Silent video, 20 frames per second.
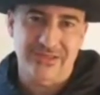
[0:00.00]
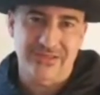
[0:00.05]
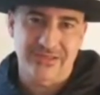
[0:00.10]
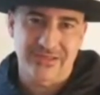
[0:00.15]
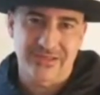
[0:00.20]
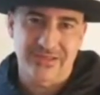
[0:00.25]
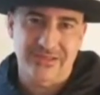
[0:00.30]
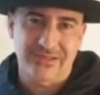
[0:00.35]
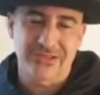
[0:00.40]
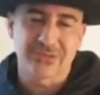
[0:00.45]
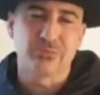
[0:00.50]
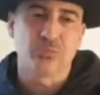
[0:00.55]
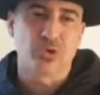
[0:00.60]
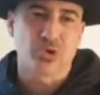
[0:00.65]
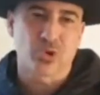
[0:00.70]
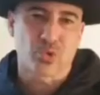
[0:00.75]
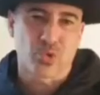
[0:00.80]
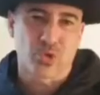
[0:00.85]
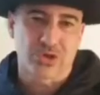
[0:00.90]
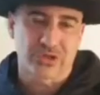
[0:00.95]
is
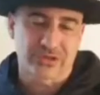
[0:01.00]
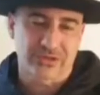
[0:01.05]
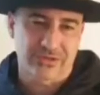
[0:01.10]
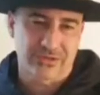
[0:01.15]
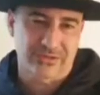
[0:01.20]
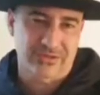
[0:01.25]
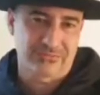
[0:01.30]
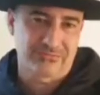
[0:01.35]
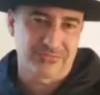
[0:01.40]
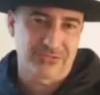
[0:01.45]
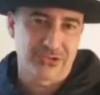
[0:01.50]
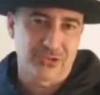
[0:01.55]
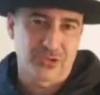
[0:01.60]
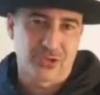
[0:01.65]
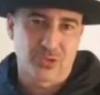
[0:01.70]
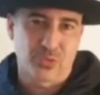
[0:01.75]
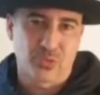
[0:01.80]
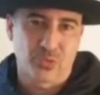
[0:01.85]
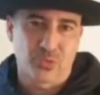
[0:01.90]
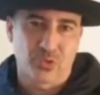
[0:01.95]
more
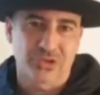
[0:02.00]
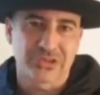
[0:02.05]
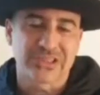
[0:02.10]
what